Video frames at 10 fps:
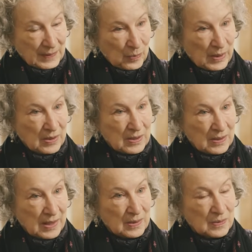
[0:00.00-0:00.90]
where to
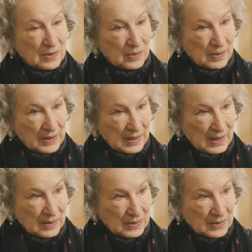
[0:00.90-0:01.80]
take your story
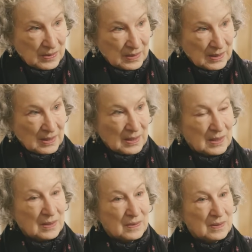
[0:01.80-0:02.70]
next,
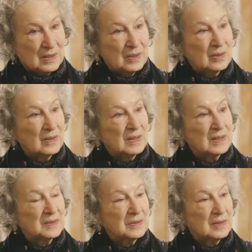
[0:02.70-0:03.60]
there's 2 good
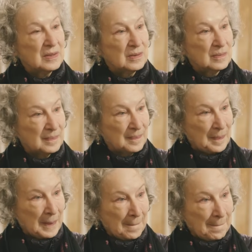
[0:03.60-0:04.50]
things to do.
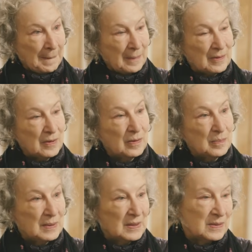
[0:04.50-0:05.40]
One of
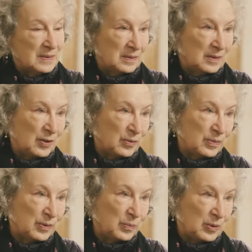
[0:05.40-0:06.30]
them is go
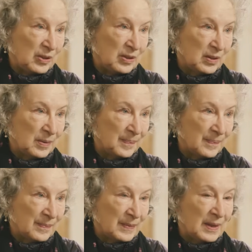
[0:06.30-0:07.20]
for a walk,
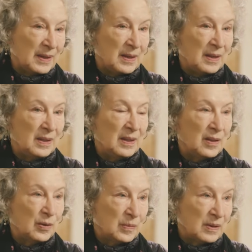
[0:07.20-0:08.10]
and the
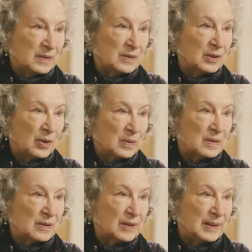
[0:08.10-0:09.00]
other one is go to
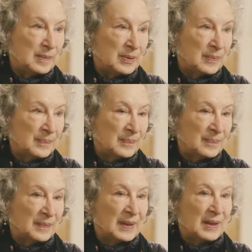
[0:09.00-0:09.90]
sleep.
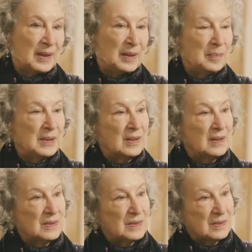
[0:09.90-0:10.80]

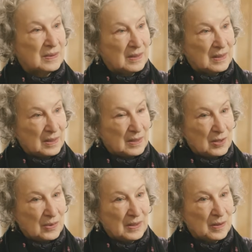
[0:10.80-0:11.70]
Because
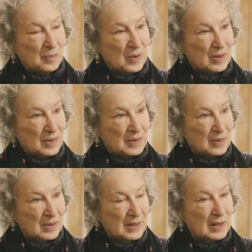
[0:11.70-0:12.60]
during the walk, when
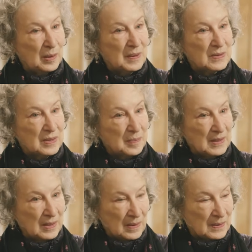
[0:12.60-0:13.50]
you're thinking about
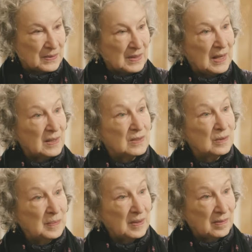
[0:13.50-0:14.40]
something else, the answer
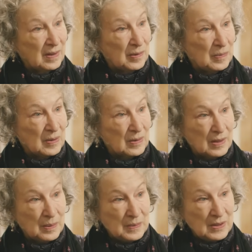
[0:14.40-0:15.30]
may very well
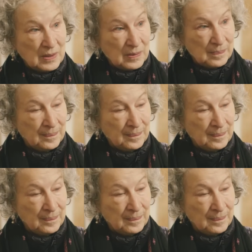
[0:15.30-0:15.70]
come to you.